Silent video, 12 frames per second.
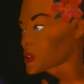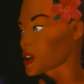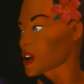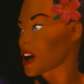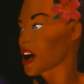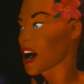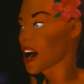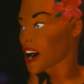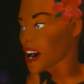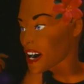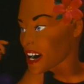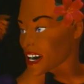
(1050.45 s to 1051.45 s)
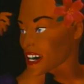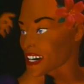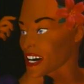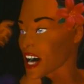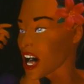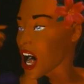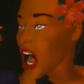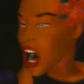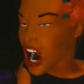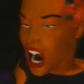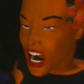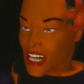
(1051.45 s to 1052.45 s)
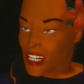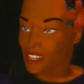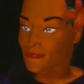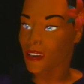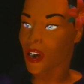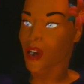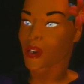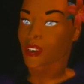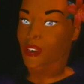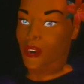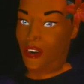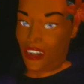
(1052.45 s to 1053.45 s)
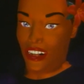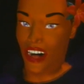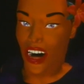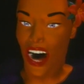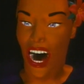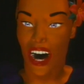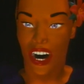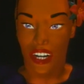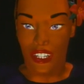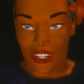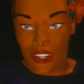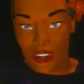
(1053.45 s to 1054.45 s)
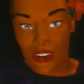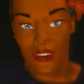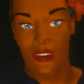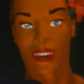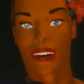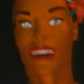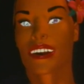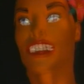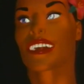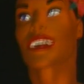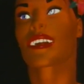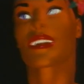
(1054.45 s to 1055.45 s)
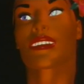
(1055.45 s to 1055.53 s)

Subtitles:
To capture the facial animation side of things, they went down the sculpting side of things, and they created